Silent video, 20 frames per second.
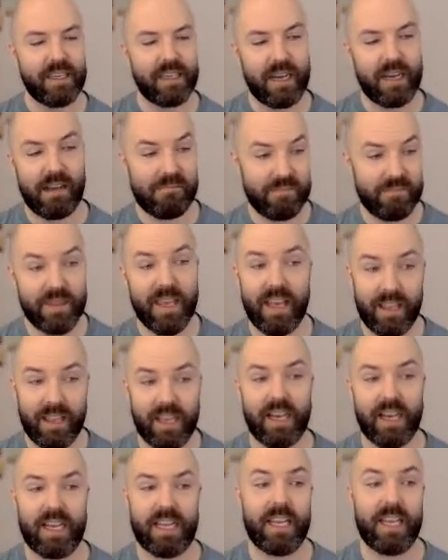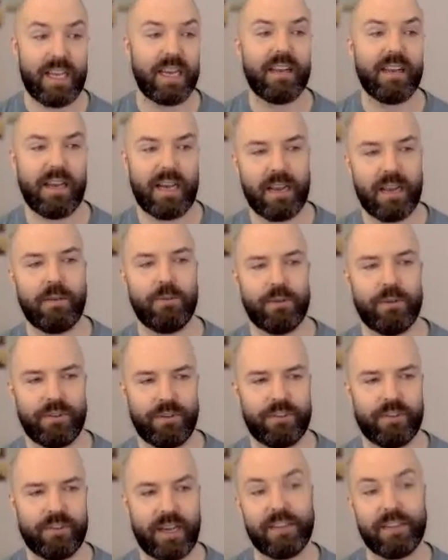Yeah, I
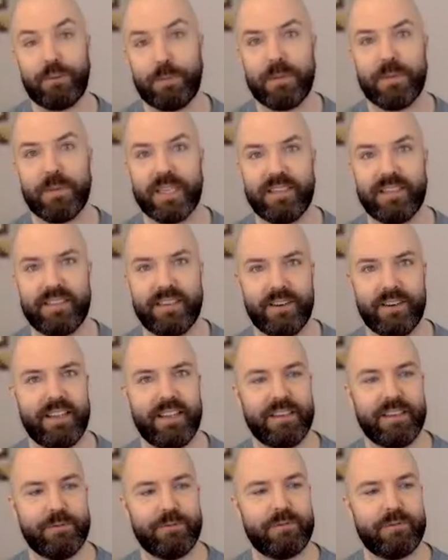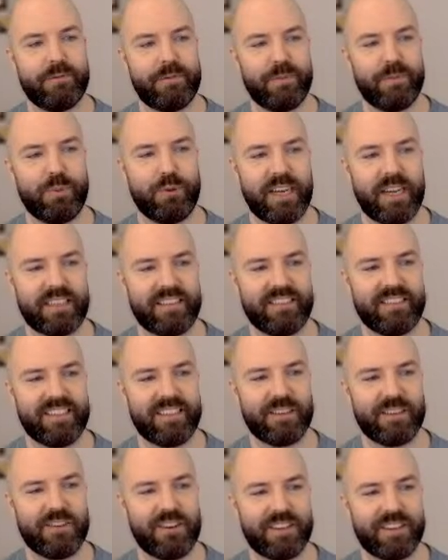spent my entire life practicing
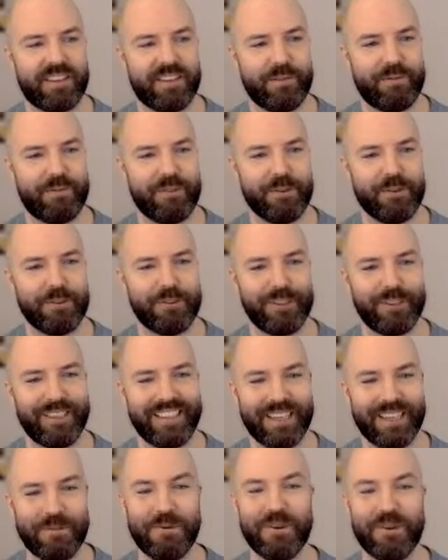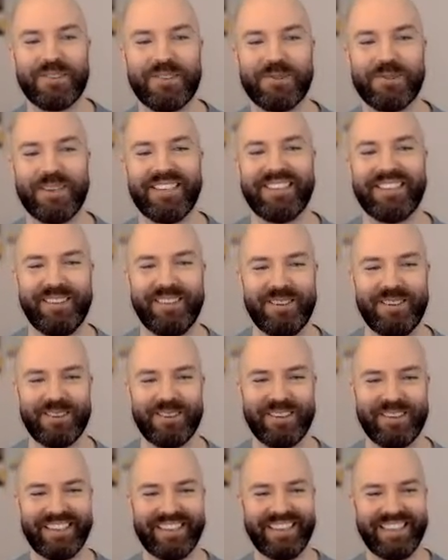cognitive fusion. It was great to
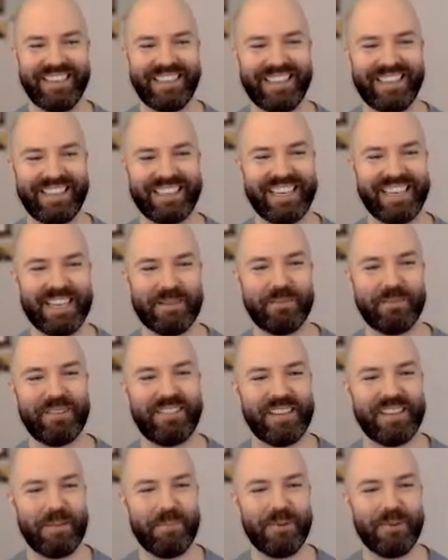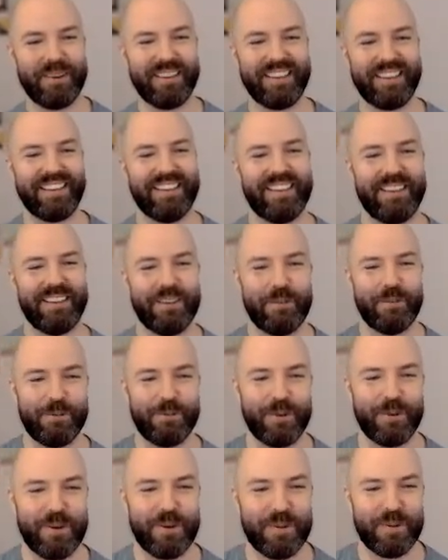learn that I am separate
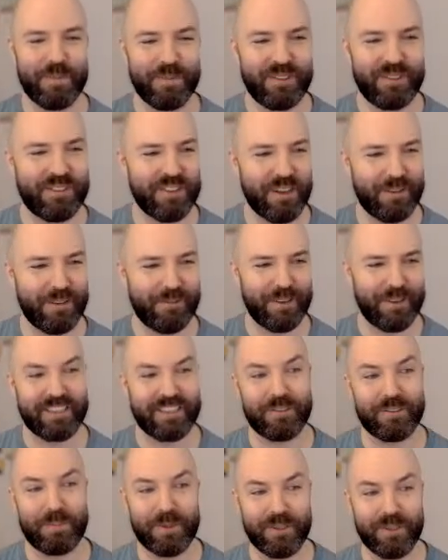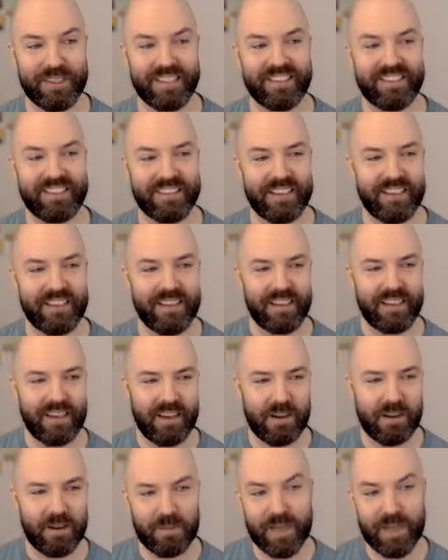from stuff I experience.
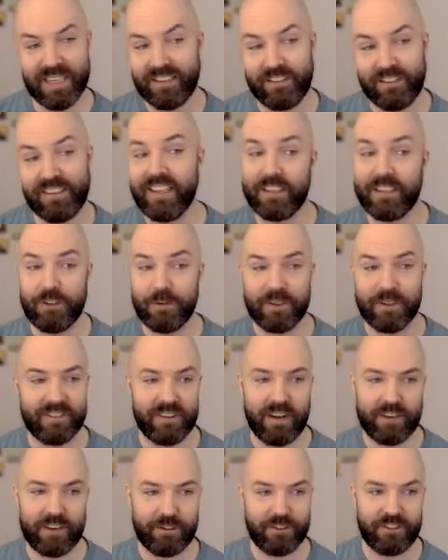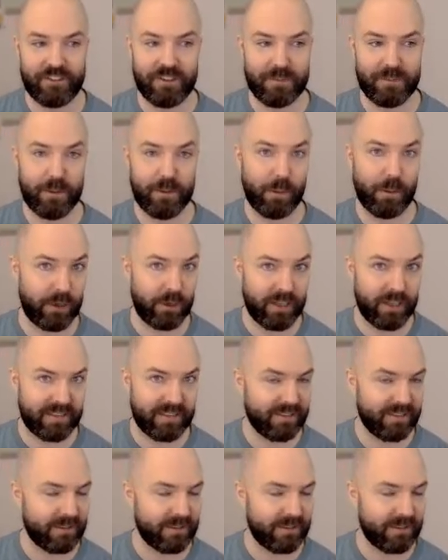And seeing too, it's not just about thoughts.